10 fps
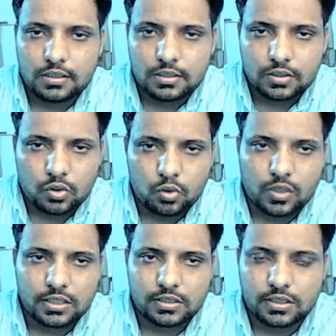two
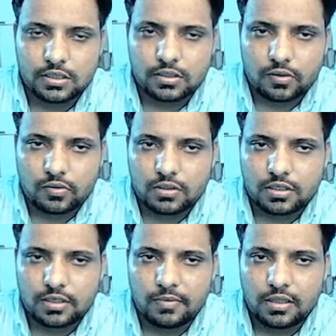answers look
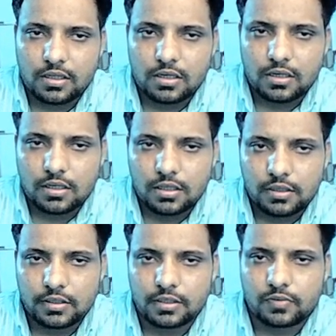similar,
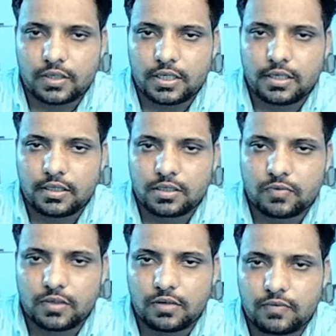this one and this
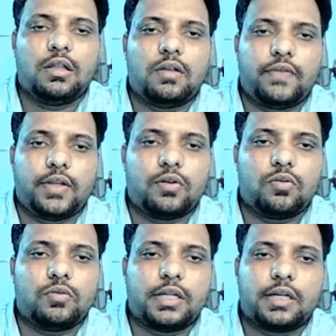one, which we
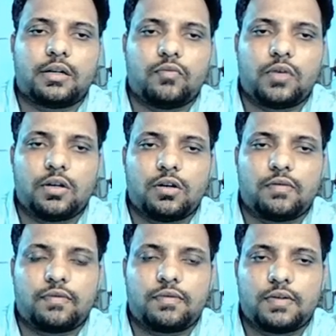know that one of